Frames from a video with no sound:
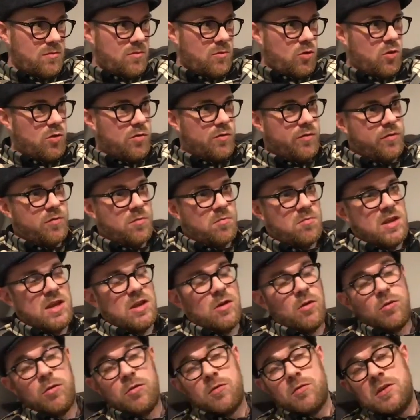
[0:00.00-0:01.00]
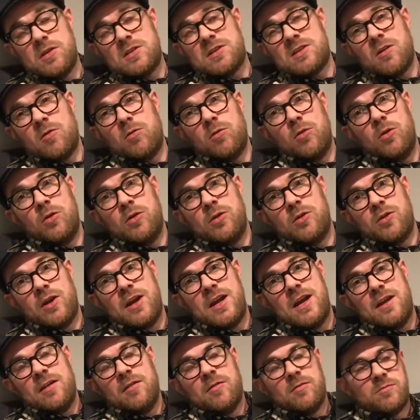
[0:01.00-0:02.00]
on from me, although they still look
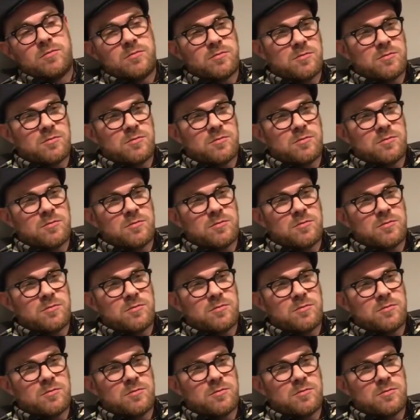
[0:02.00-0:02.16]
great.